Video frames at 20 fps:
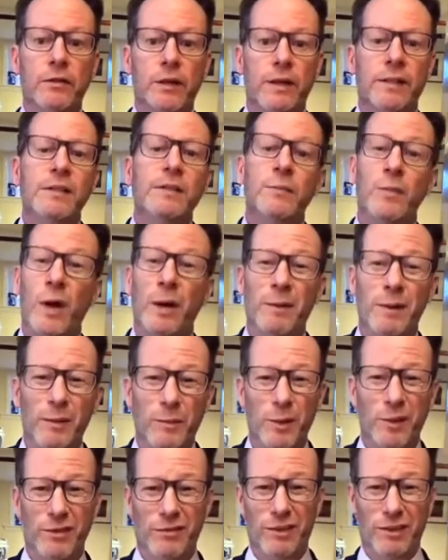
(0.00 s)
This is probably the
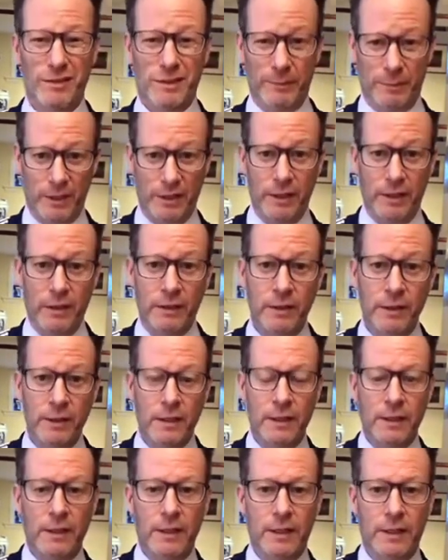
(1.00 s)
most dressed up I get.
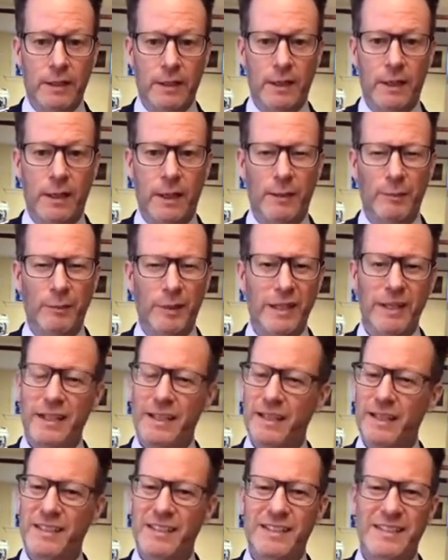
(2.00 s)
And it
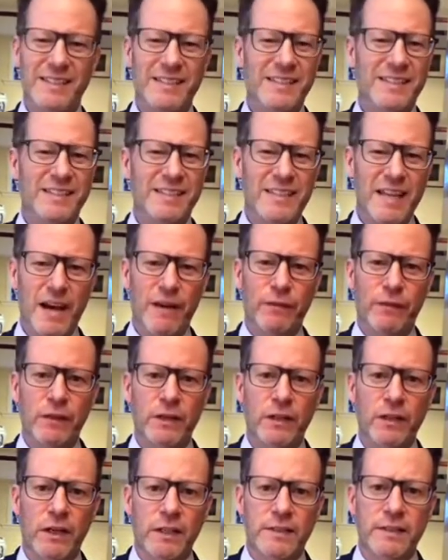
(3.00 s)
is definitely
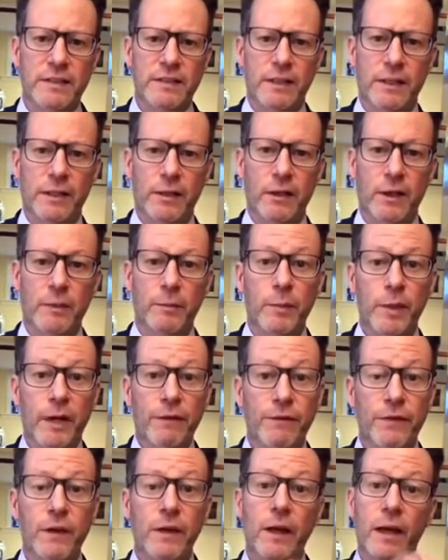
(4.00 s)
not staying on. But I
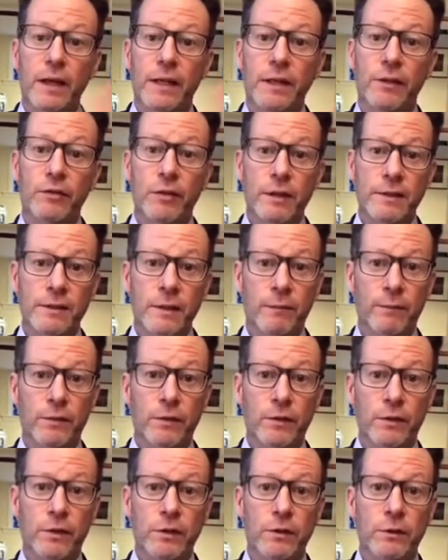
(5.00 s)
figured I'd get dressed up for
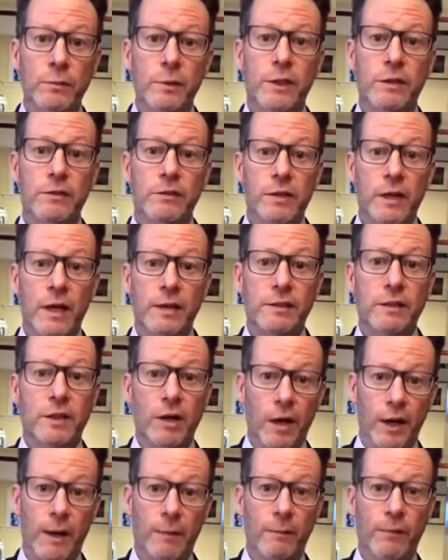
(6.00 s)
you because you guys got
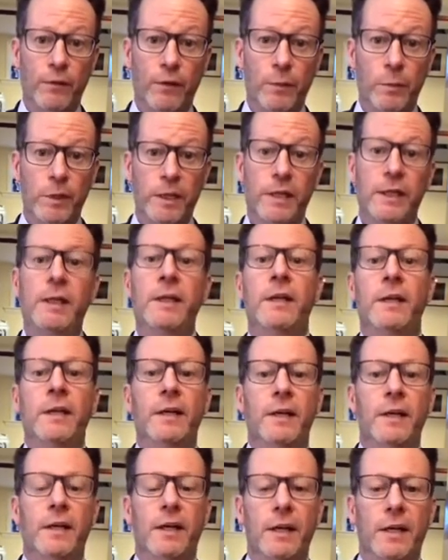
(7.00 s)
up for me.
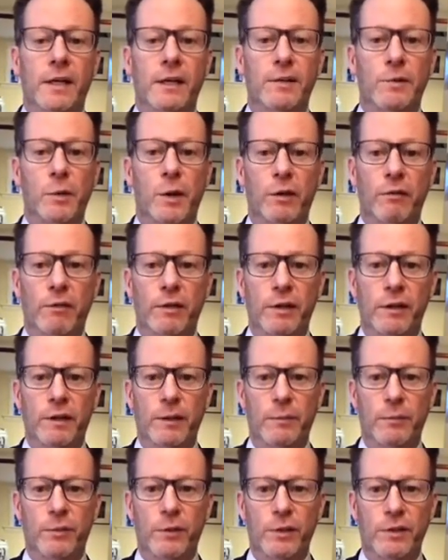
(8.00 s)
And so I really
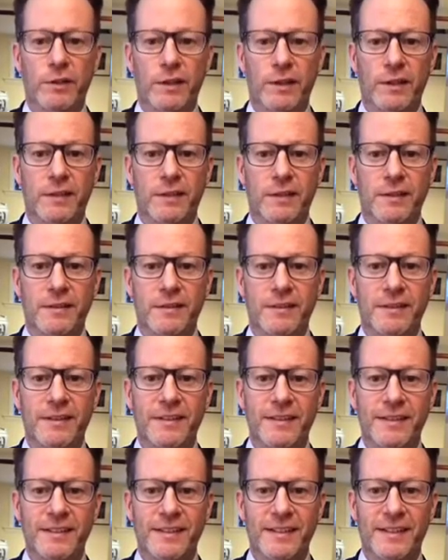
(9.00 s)
appreciate this.
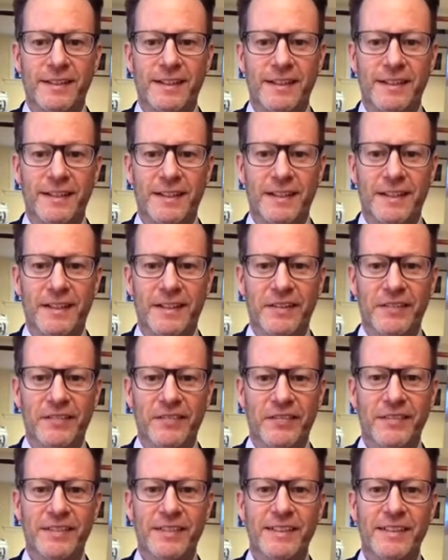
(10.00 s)
And
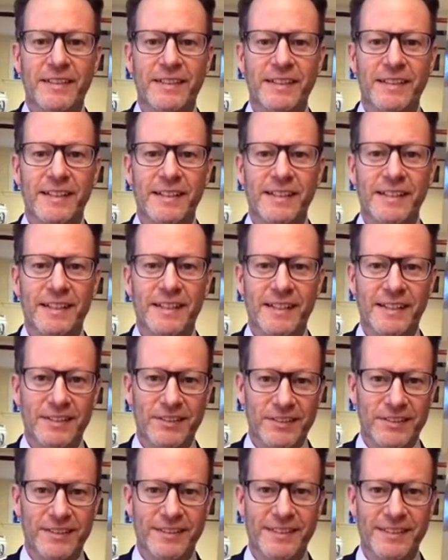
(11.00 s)
it's
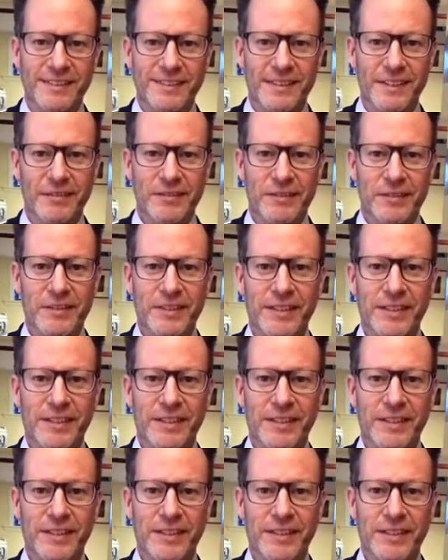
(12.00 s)
good to see everyone.